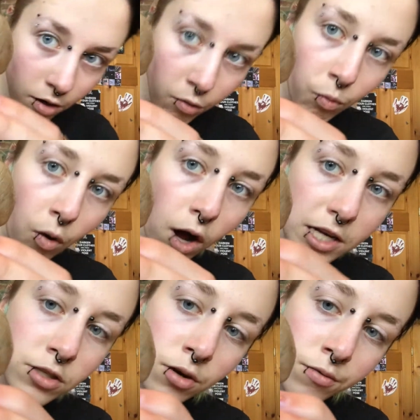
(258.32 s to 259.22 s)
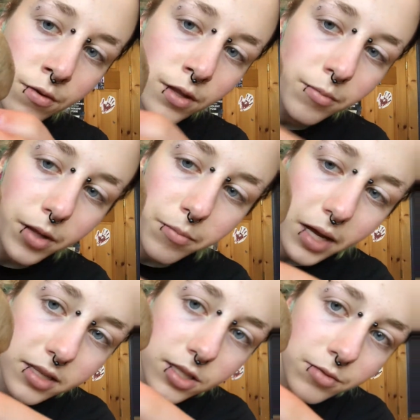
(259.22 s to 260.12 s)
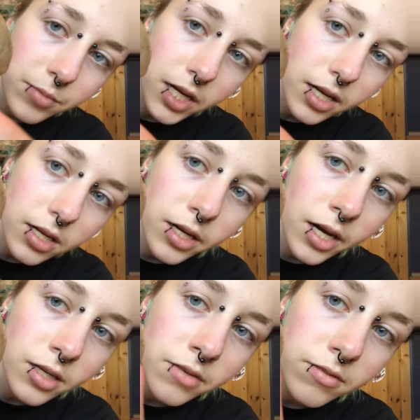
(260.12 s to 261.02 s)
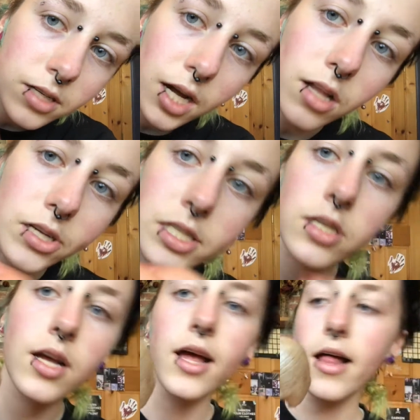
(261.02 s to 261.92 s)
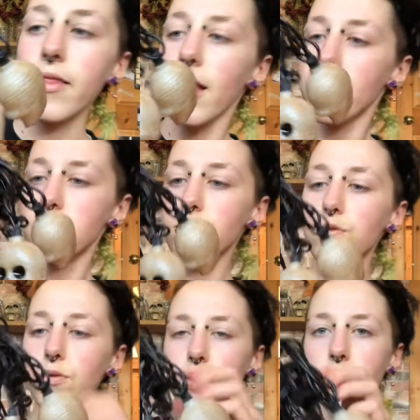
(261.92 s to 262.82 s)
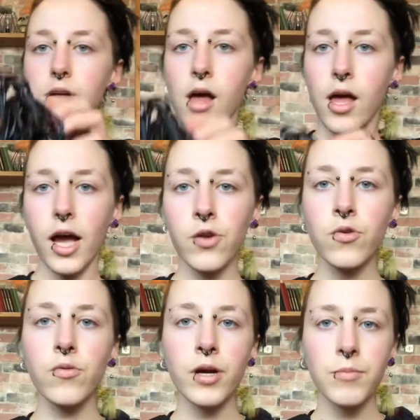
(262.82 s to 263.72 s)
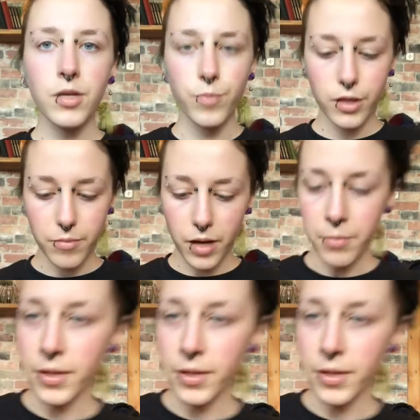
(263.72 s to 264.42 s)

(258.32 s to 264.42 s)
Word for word: a wash over them that makes them like uneven colors. That is cool. I don't know where I'm going to put them up